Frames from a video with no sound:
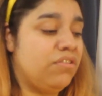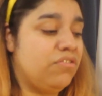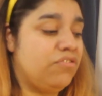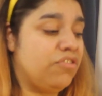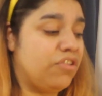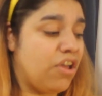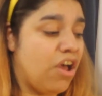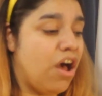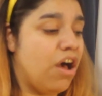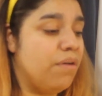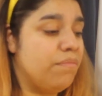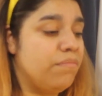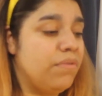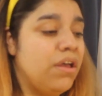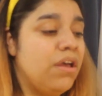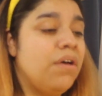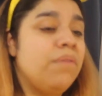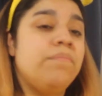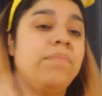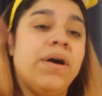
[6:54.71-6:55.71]
to come.
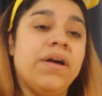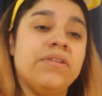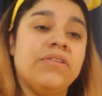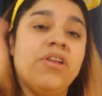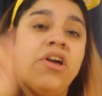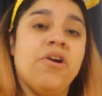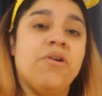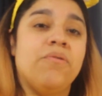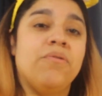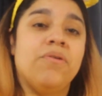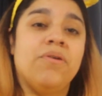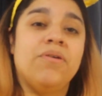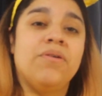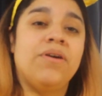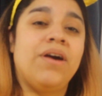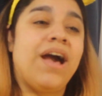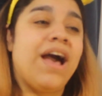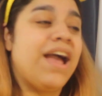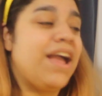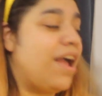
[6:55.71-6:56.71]
But no,
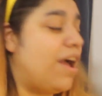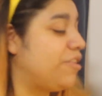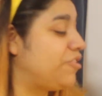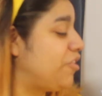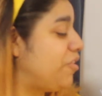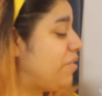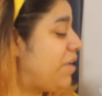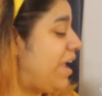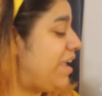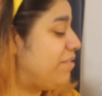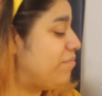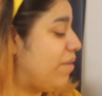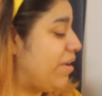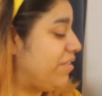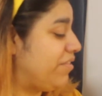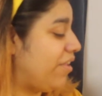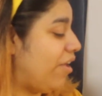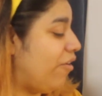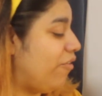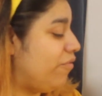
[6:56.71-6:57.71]
I don't hate
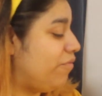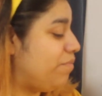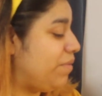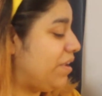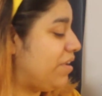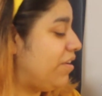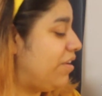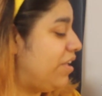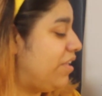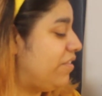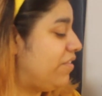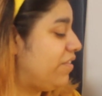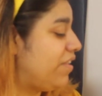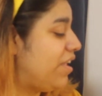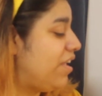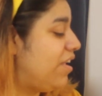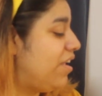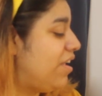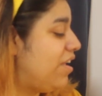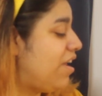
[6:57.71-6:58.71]
myself, because
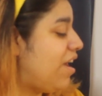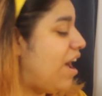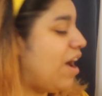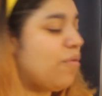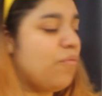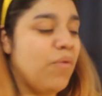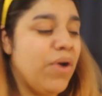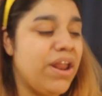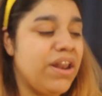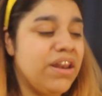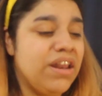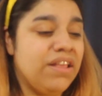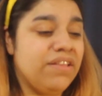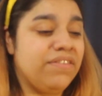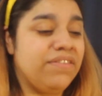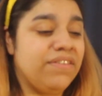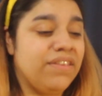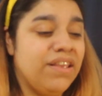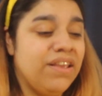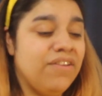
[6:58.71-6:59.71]
I
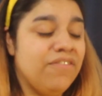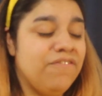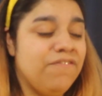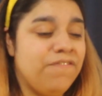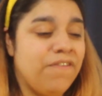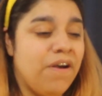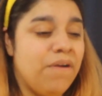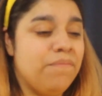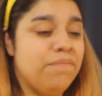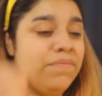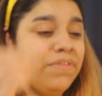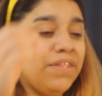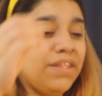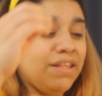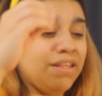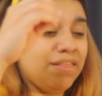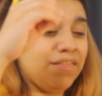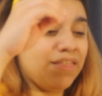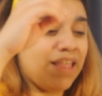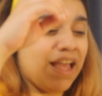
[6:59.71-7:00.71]
witnessed from
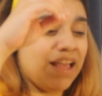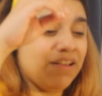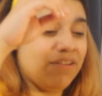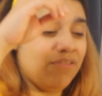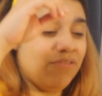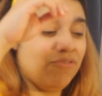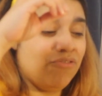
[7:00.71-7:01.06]
that